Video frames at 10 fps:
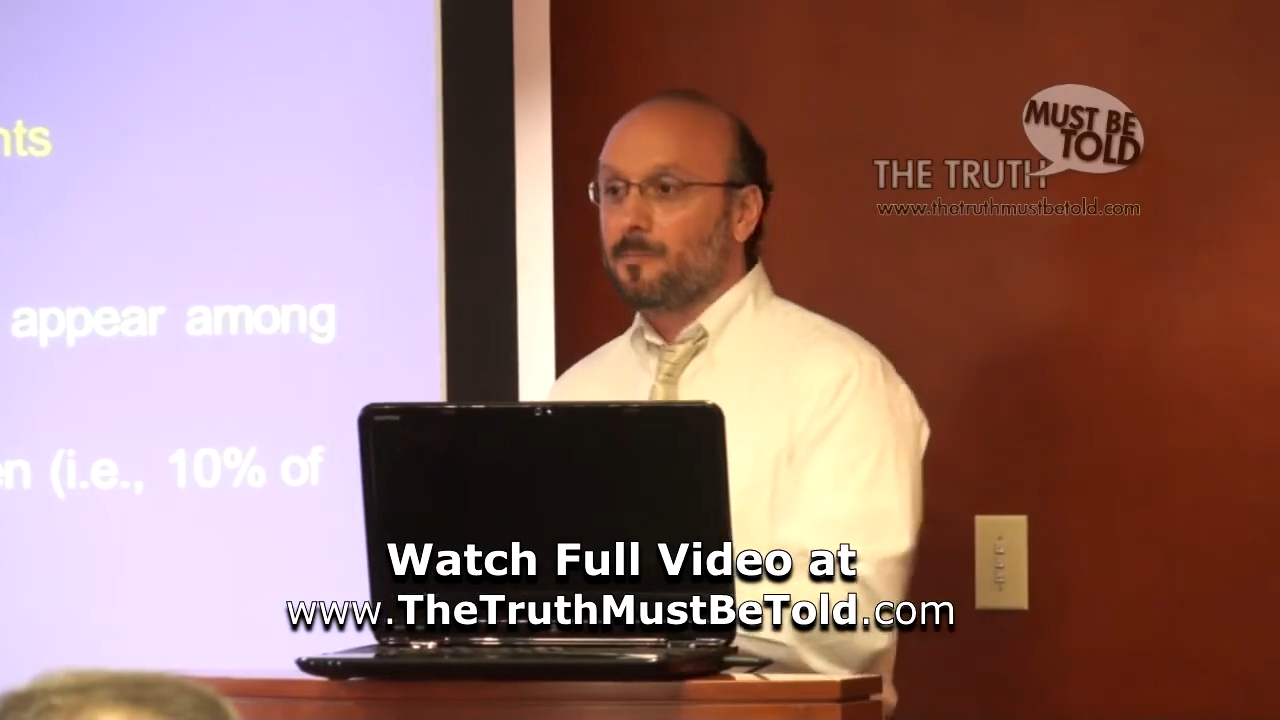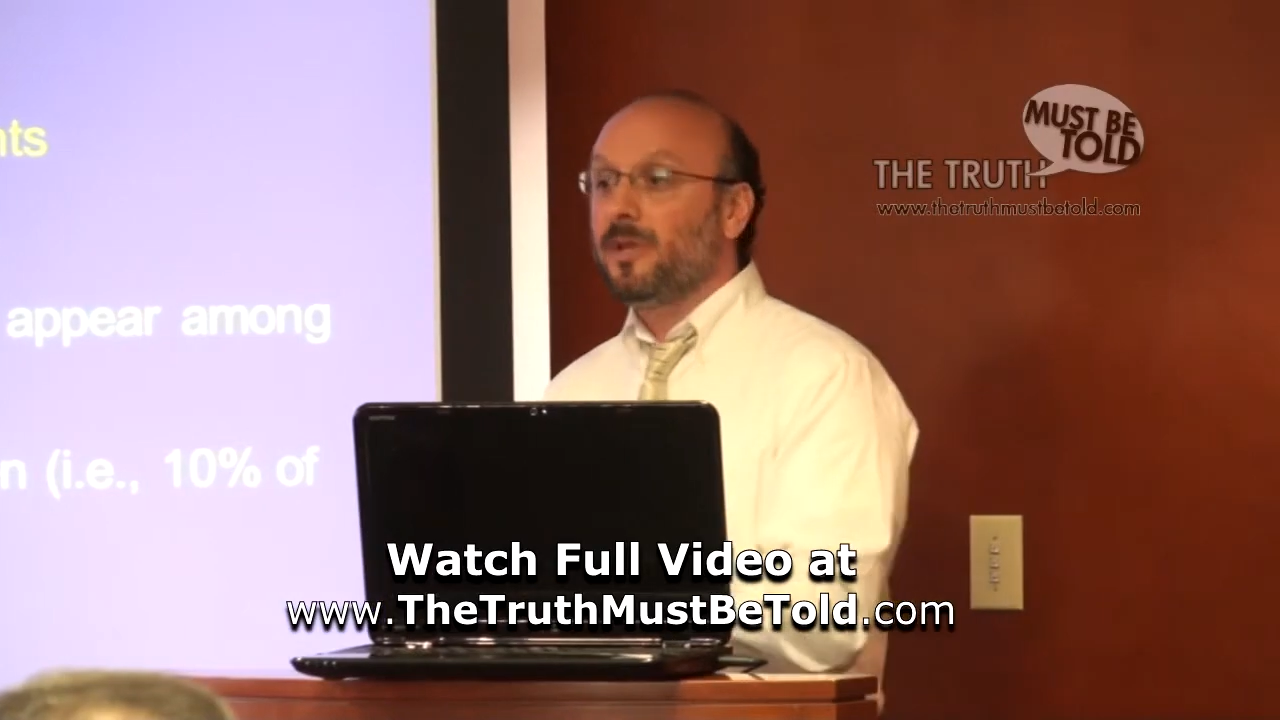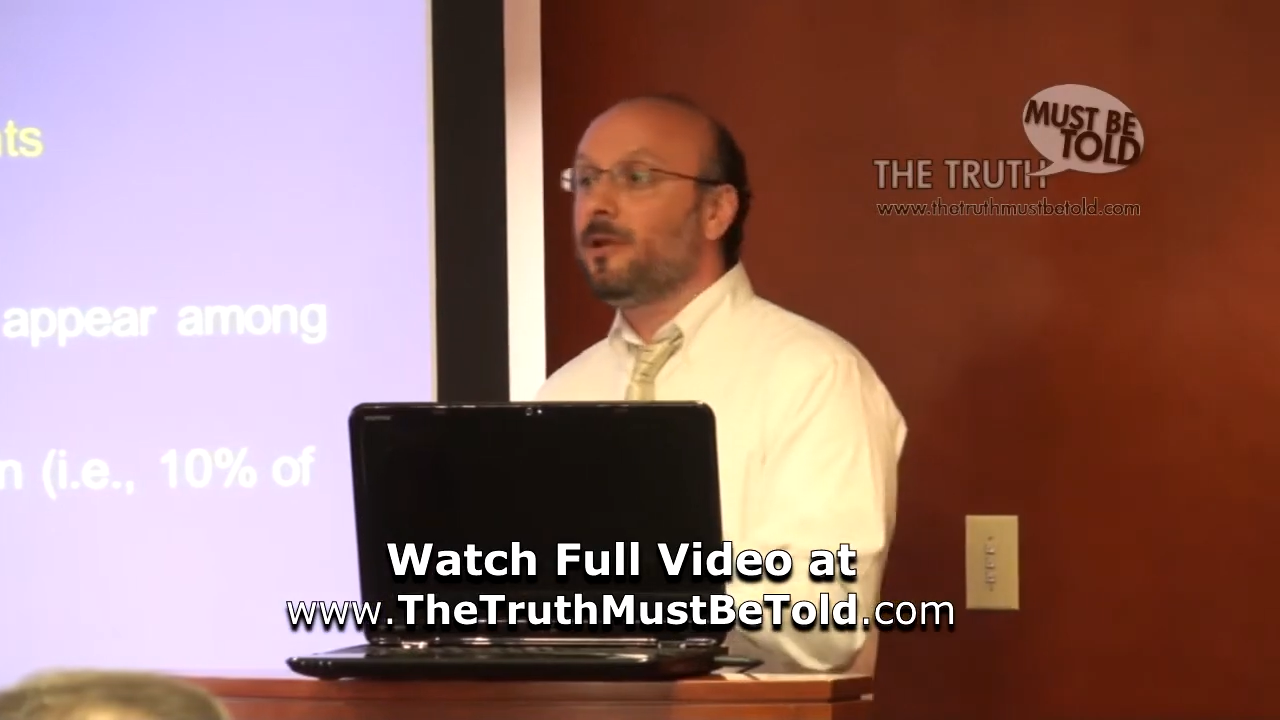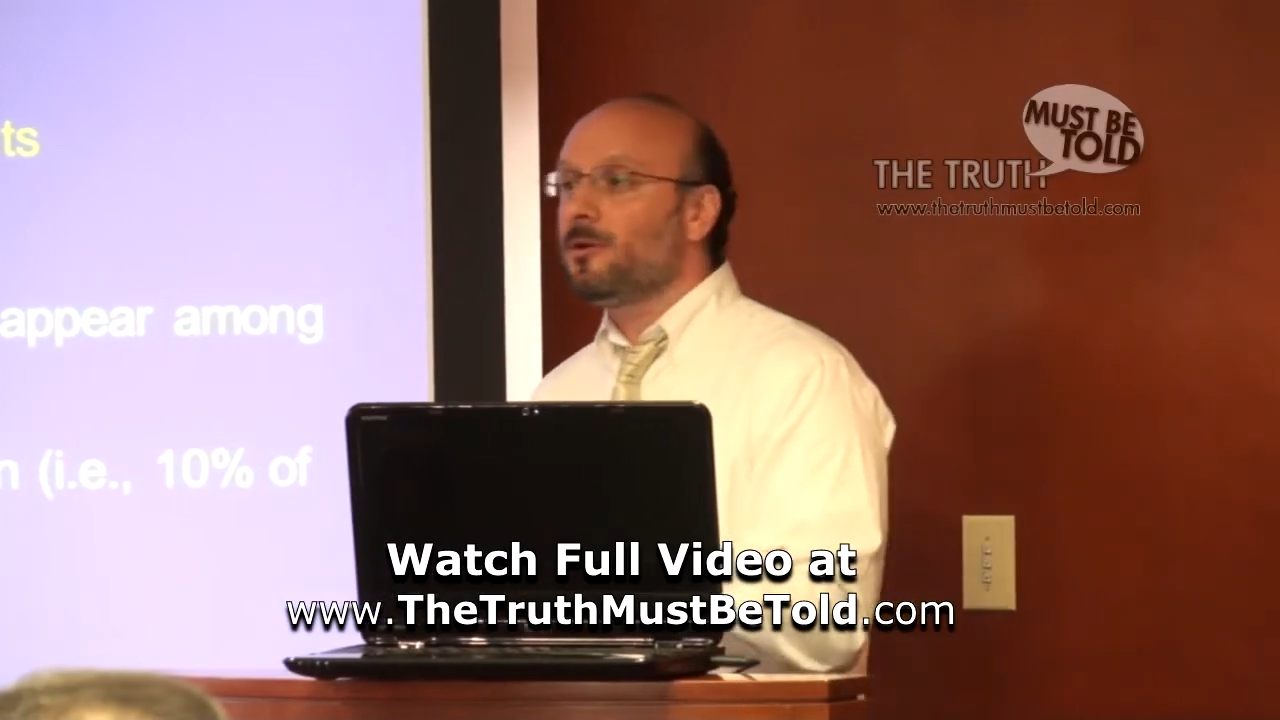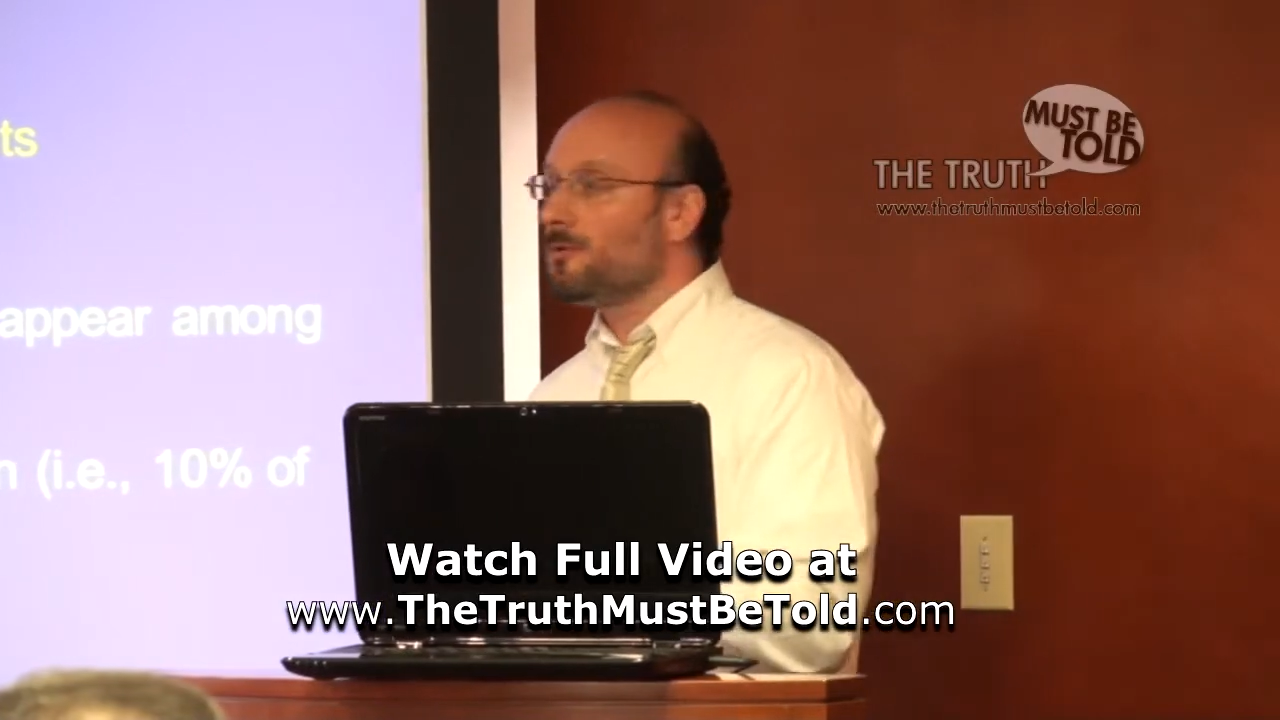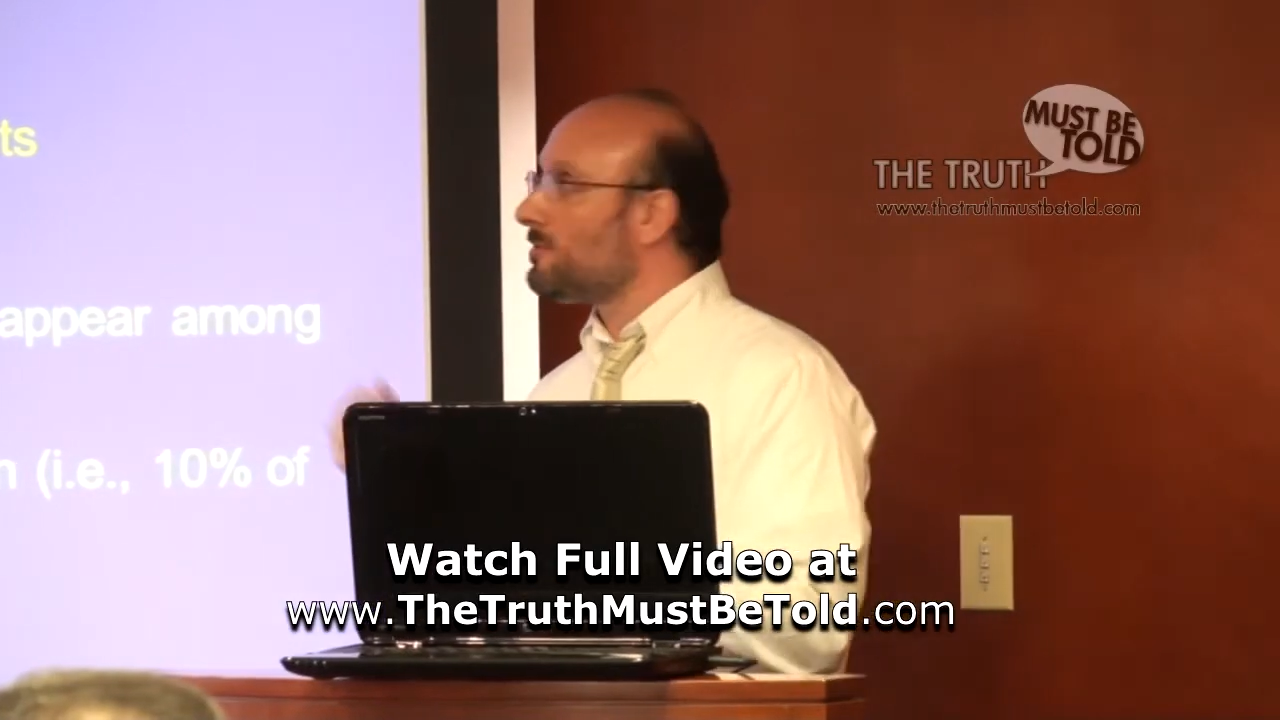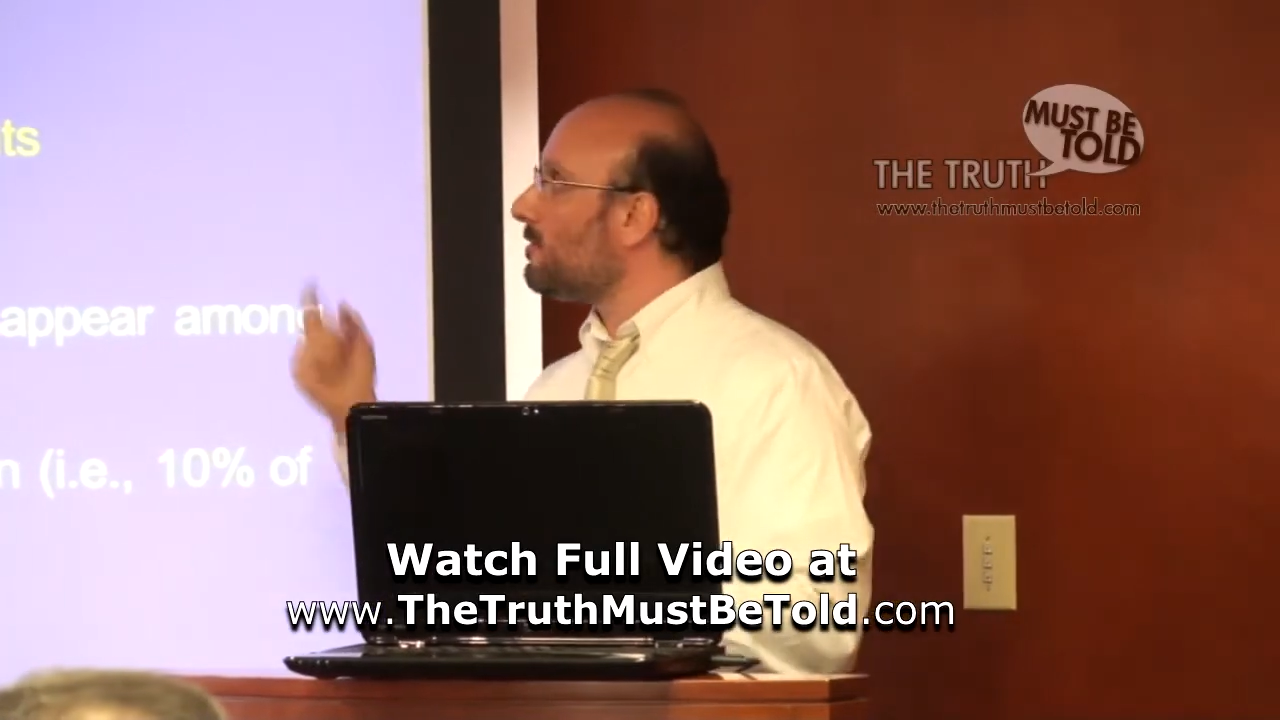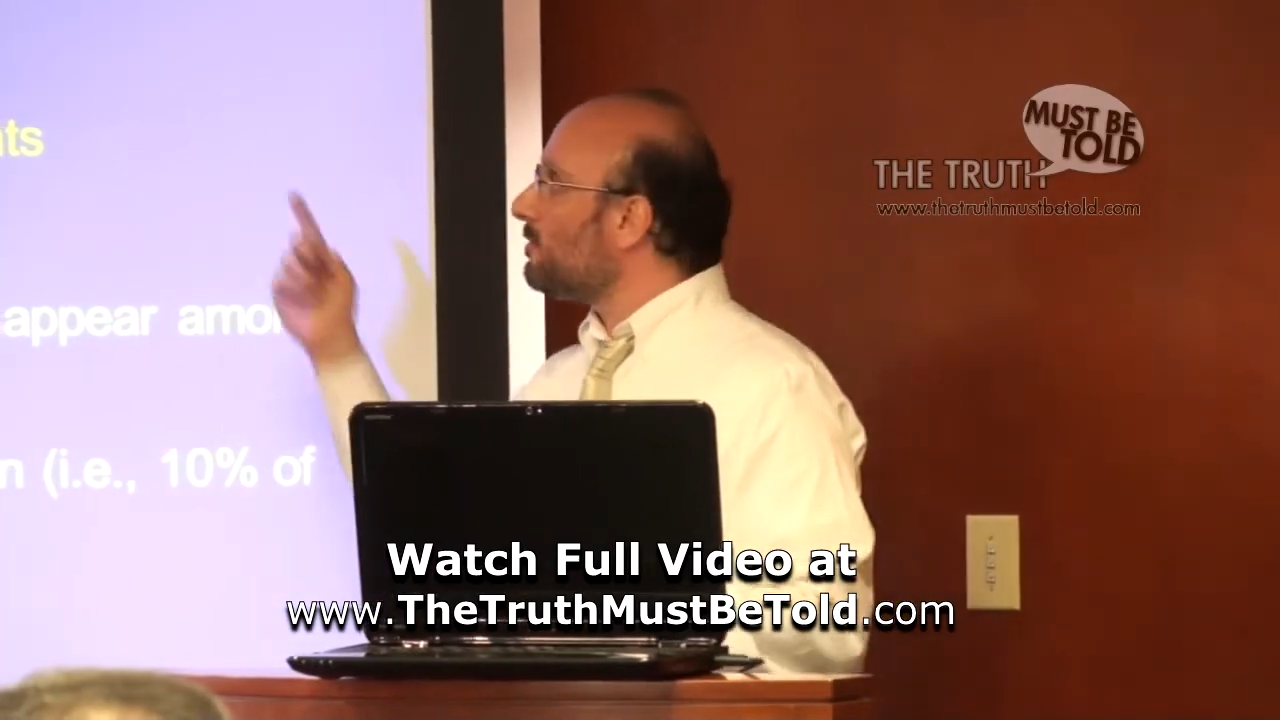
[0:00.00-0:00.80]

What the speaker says: appears